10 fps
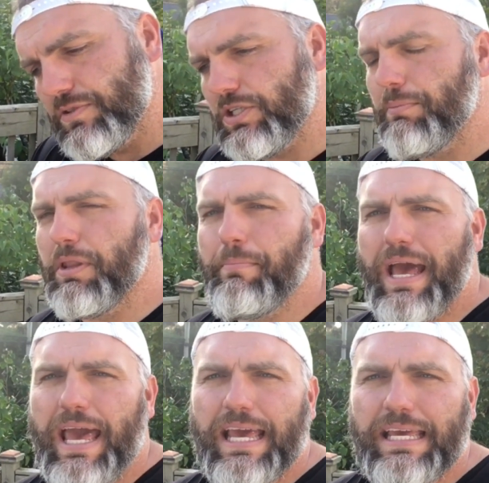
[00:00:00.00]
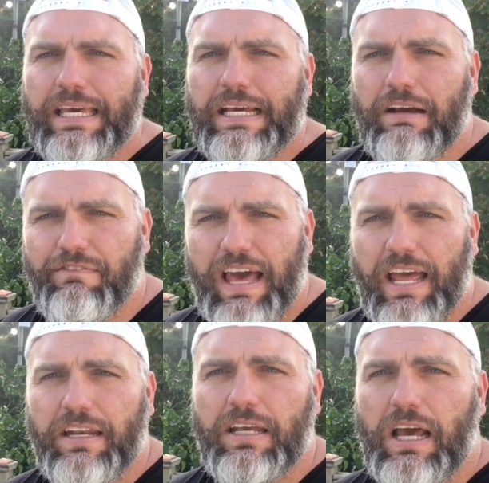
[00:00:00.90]
some of the bag of
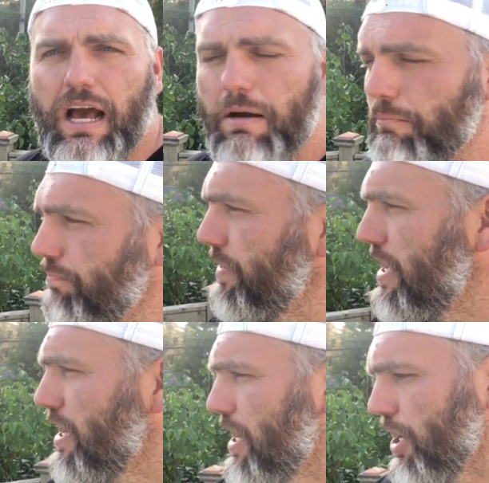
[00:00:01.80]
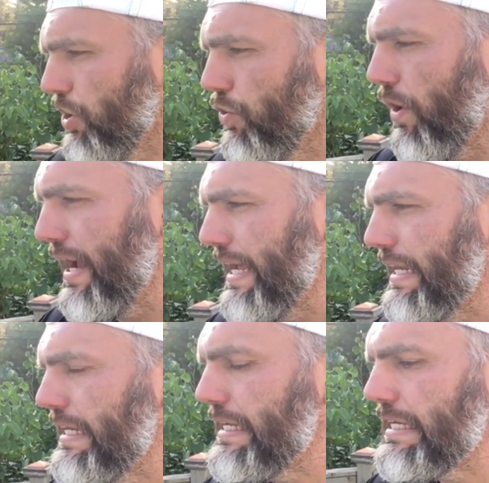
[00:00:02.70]
that
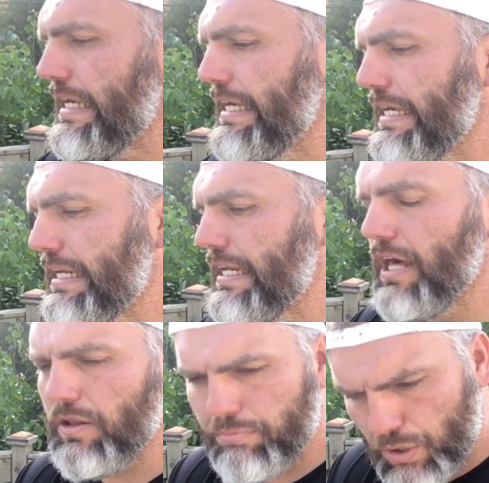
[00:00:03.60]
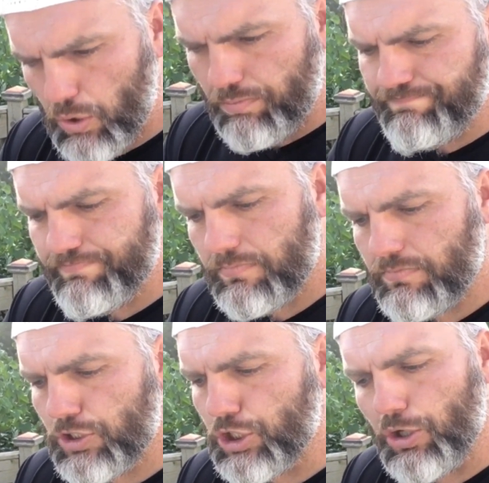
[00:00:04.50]
grain in another brew.
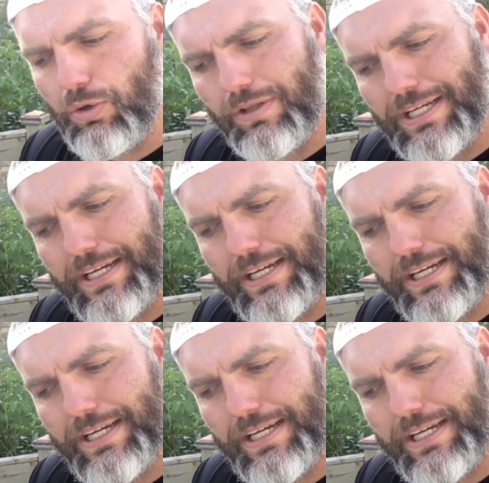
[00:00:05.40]
So,